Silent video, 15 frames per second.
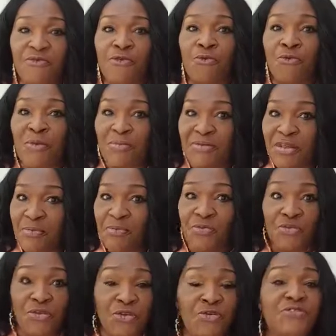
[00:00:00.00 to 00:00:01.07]
from reputable
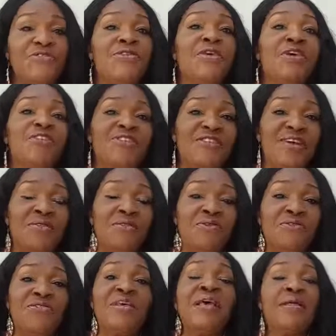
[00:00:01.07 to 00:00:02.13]
news
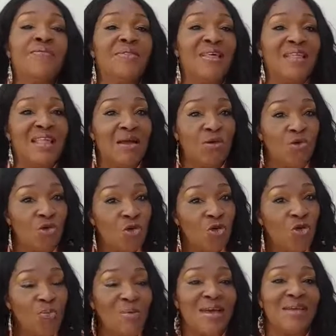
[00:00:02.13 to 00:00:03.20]
channels, then I'll
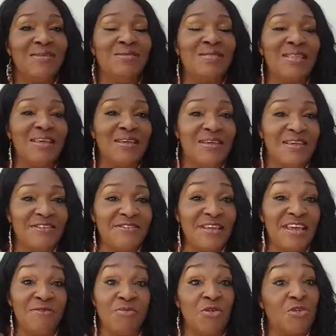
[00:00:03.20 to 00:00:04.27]
go by his
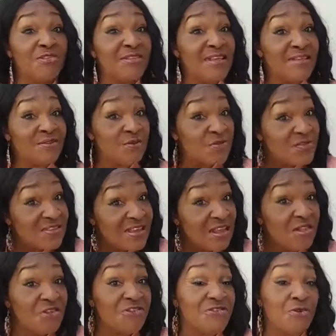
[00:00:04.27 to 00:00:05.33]
age, because they do
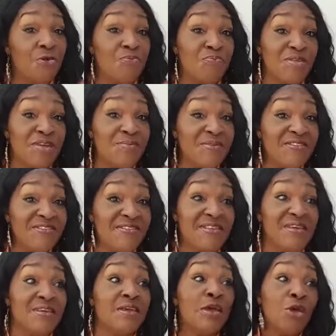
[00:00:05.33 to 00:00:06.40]
tell us on
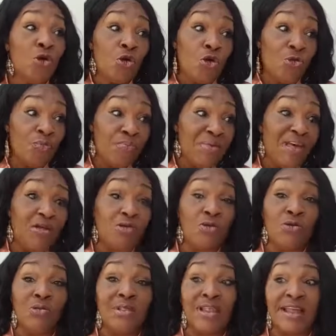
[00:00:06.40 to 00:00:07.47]
BBC, on Mail
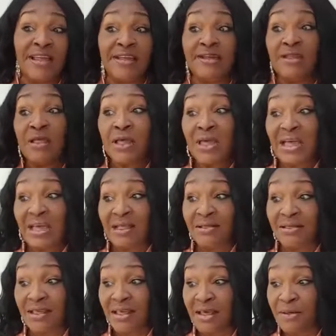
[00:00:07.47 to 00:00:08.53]
Online,
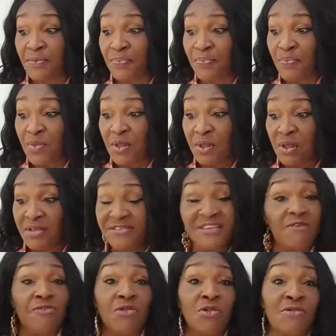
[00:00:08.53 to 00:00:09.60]
and
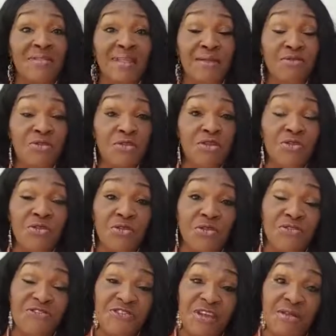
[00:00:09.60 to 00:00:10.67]
several other
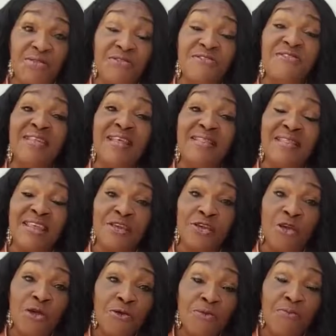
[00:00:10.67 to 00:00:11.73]
news channels that the
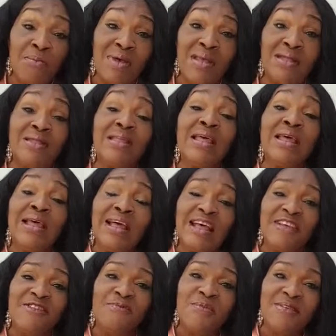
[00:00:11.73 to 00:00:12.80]
young man
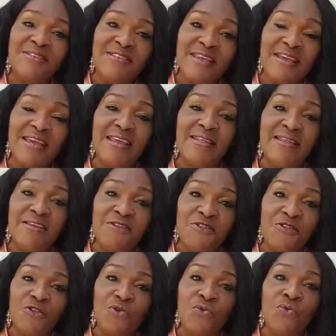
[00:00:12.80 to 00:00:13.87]
has been taken
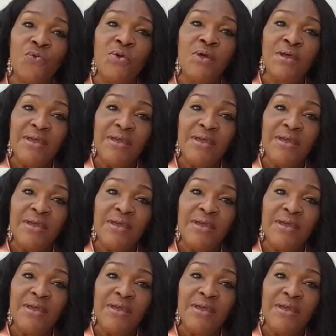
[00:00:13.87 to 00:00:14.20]
into